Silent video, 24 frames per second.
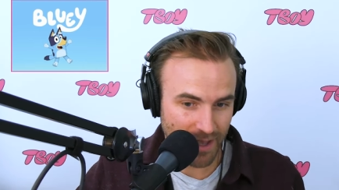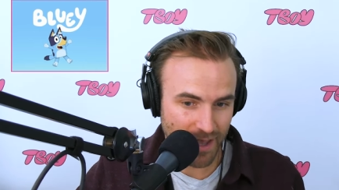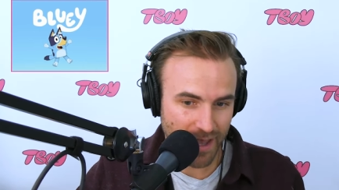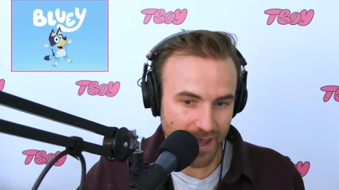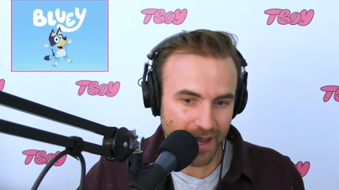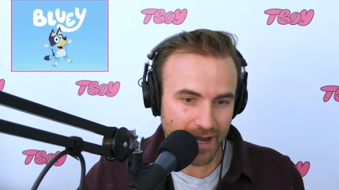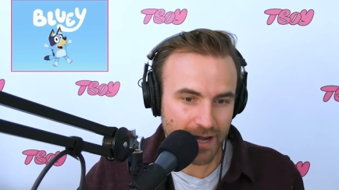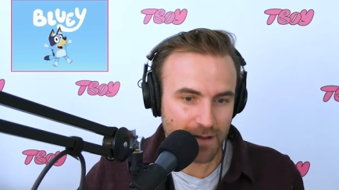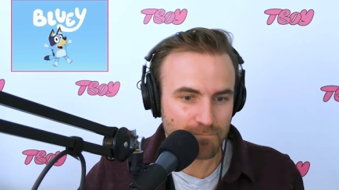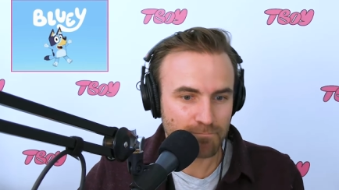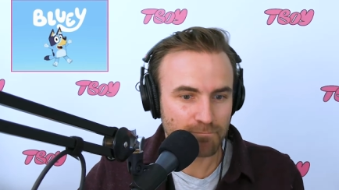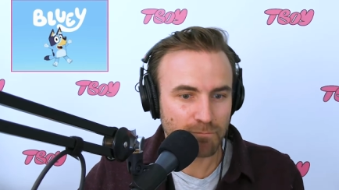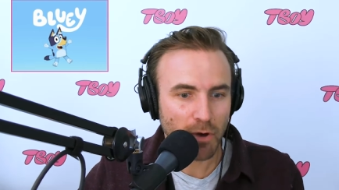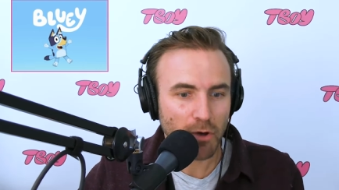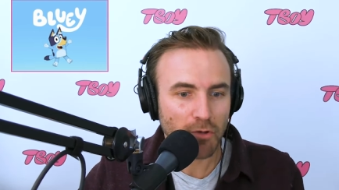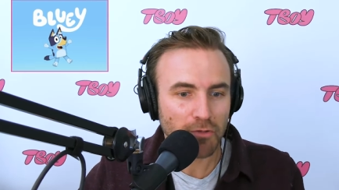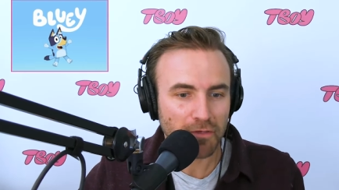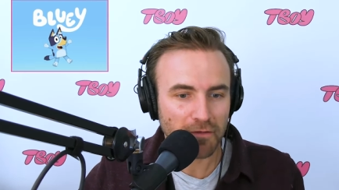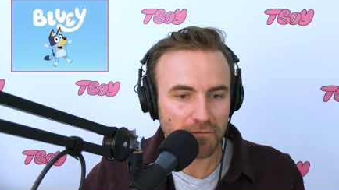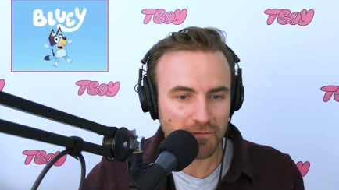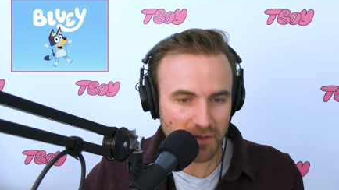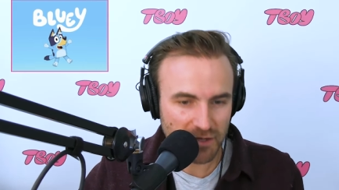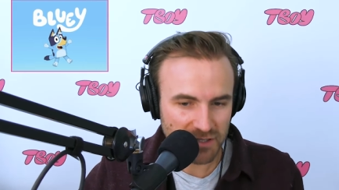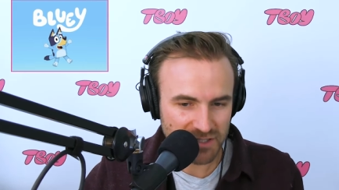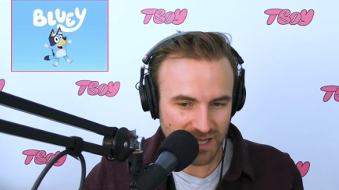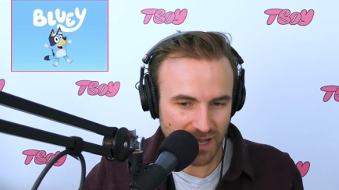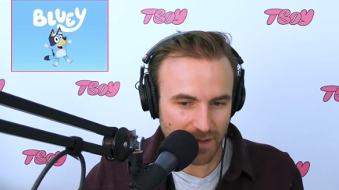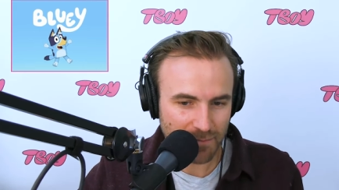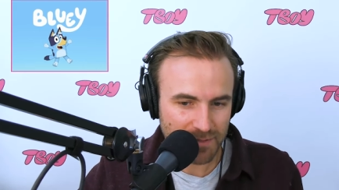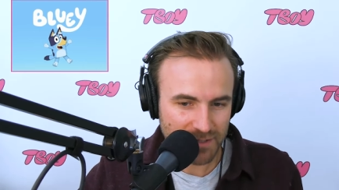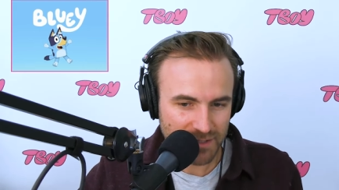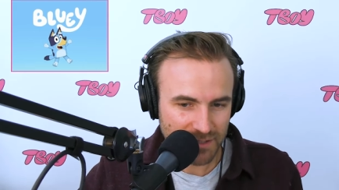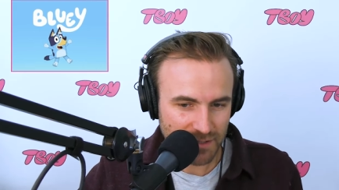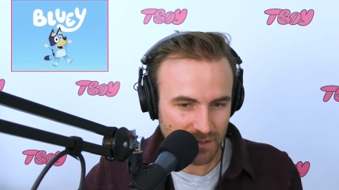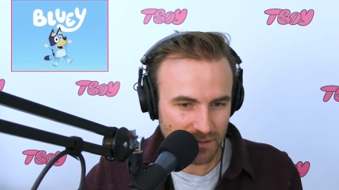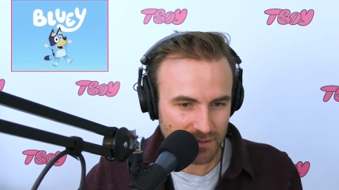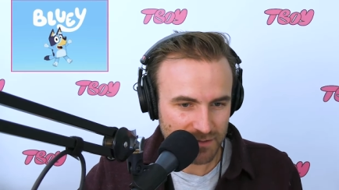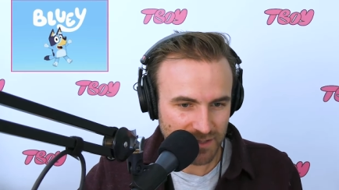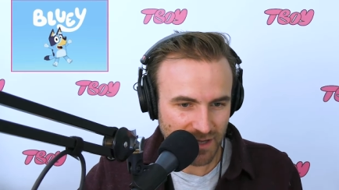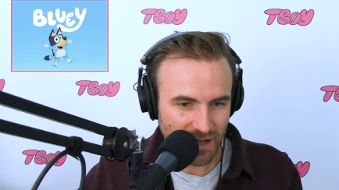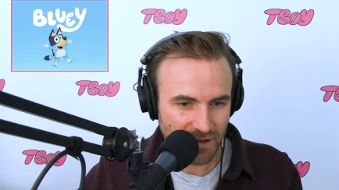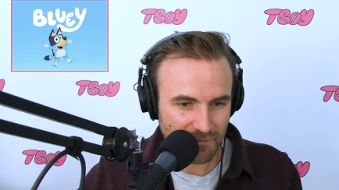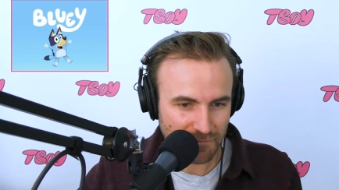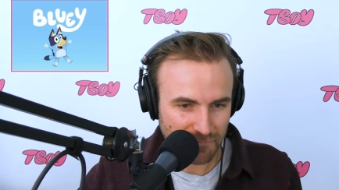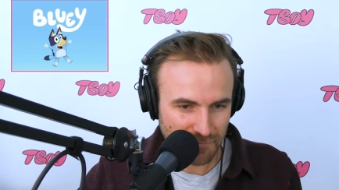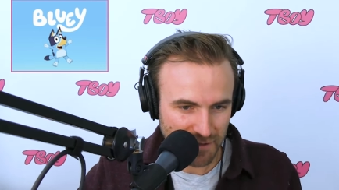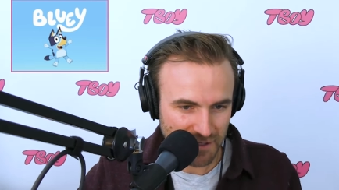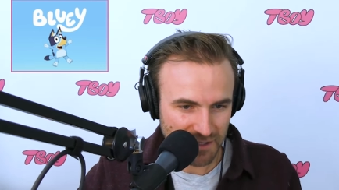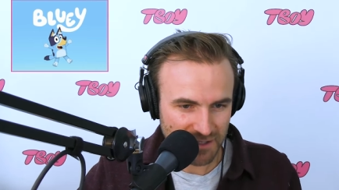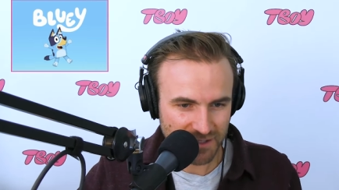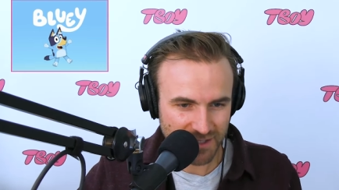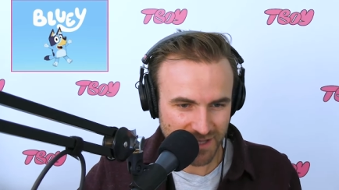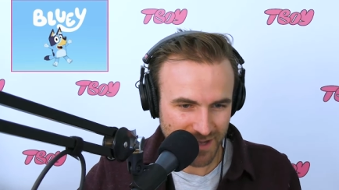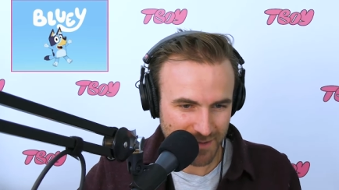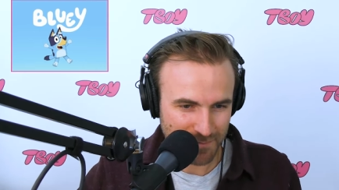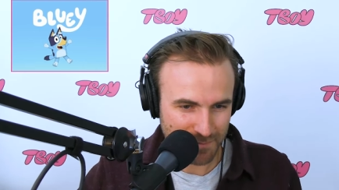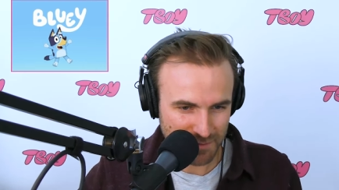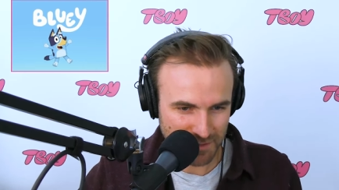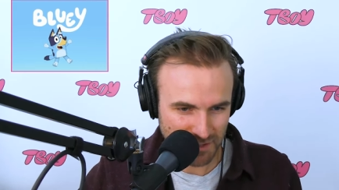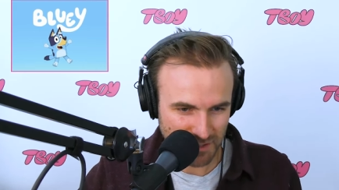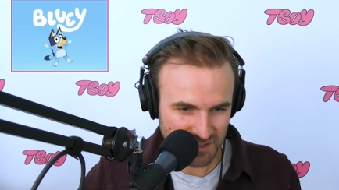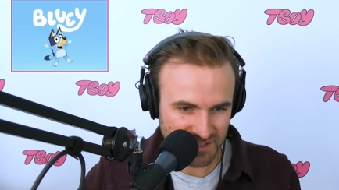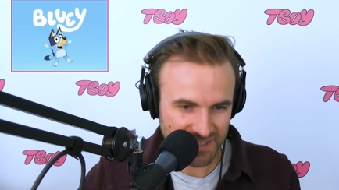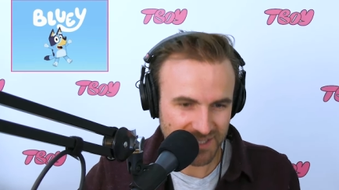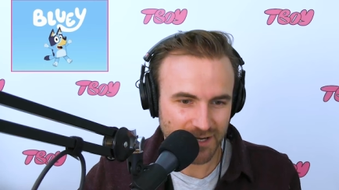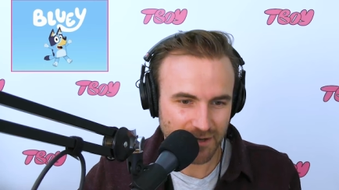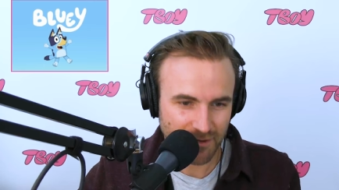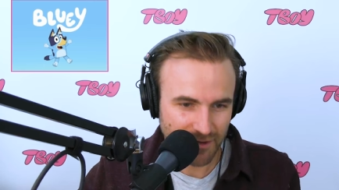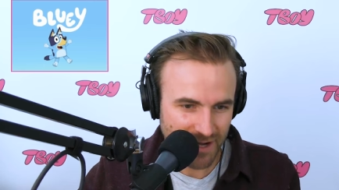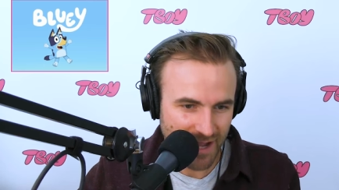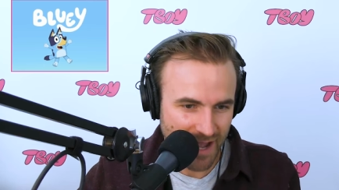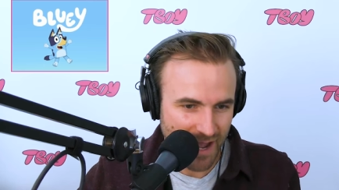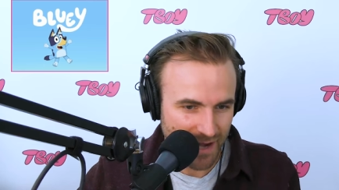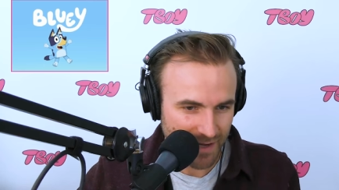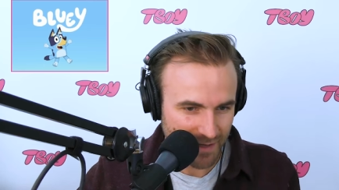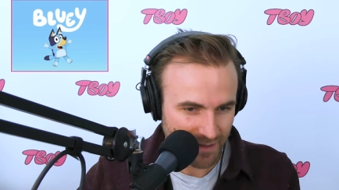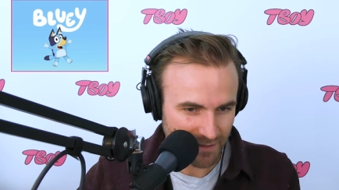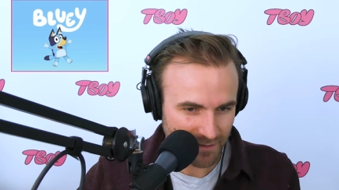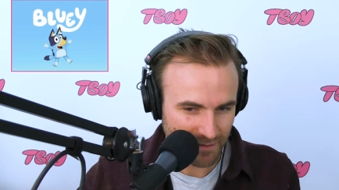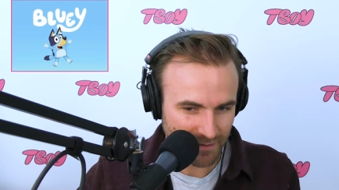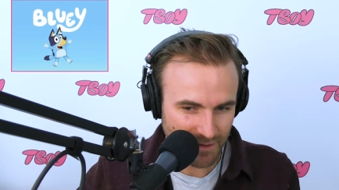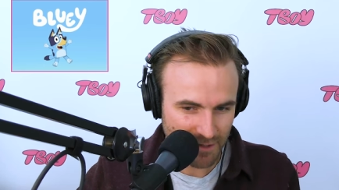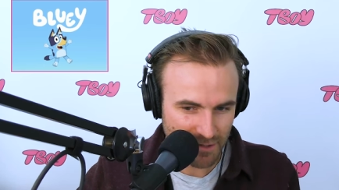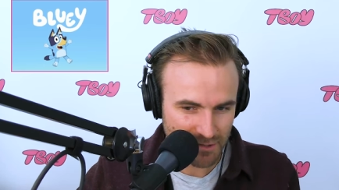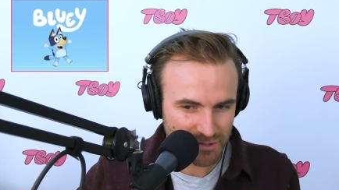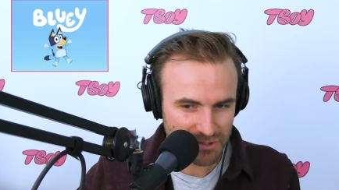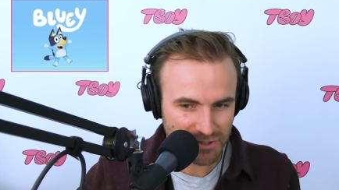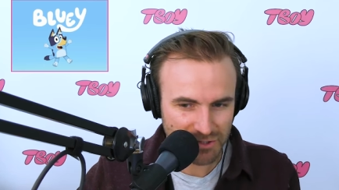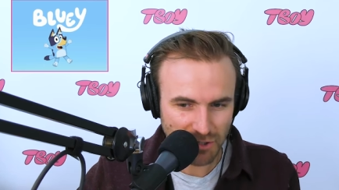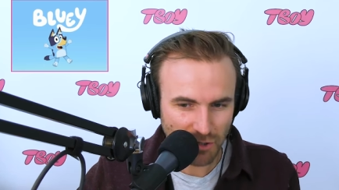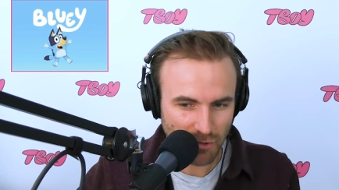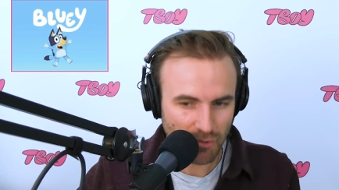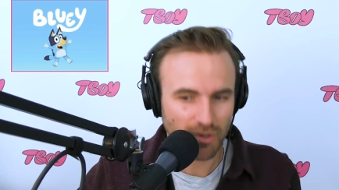And in both of those episodes, I finished the episode teary-eyed. They're so